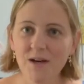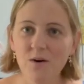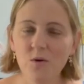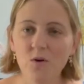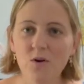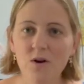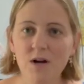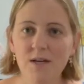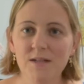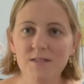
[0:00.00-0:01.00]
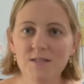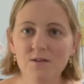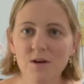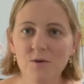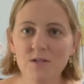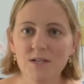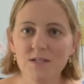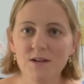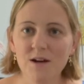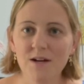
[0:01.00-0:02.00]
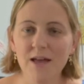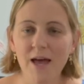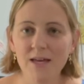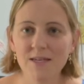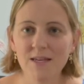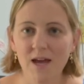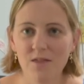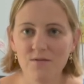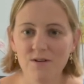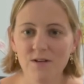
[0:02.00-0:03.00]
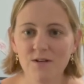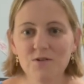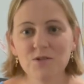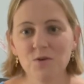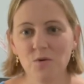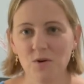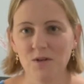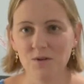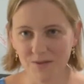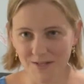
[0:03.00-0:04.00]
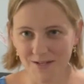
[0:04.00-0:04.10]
or on Instagram or TikTok @Kathryn_Hulick.